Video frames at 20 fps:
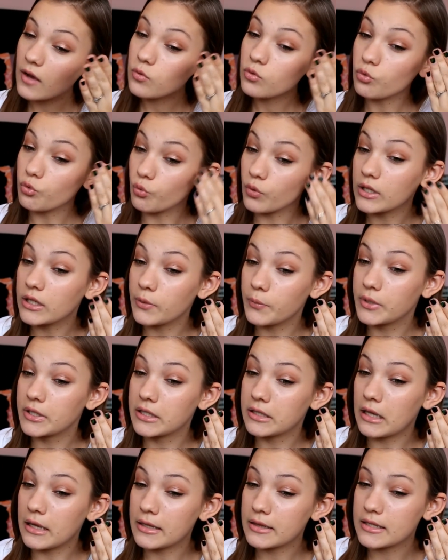
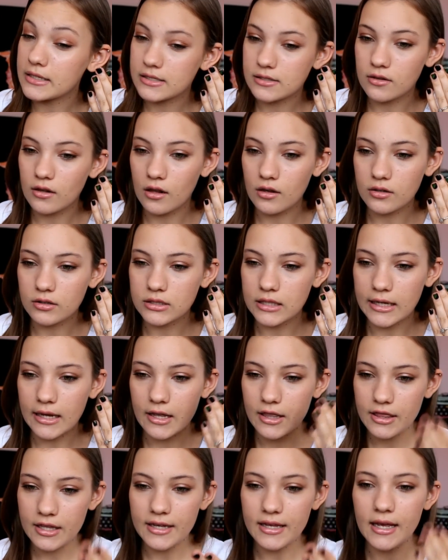really like this look. Like,
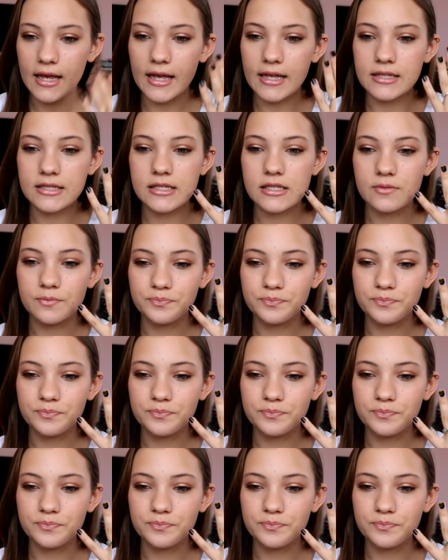I think you